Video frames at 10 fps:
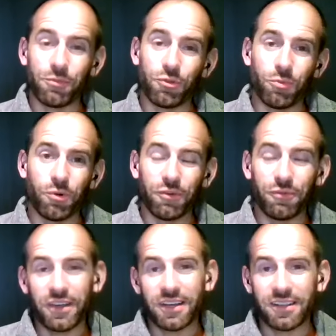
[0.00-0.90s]
do more
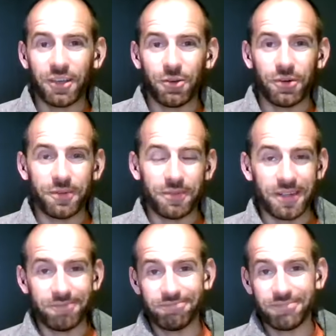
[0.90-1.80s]
via Clio
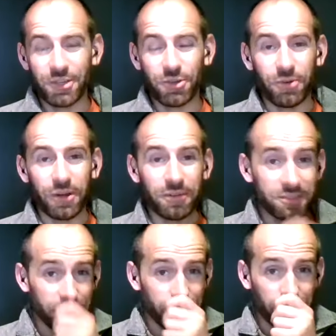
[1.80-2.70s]
and go out
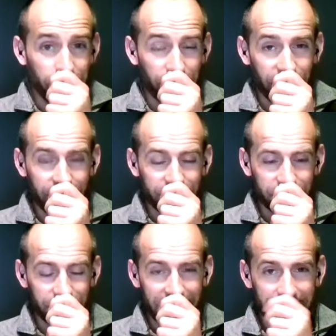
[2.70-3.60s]
and support more
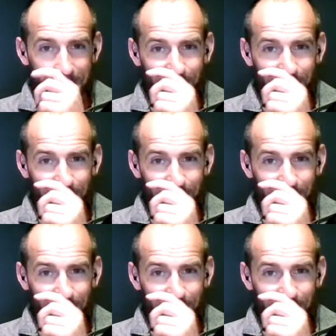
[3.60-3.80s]
firms, really.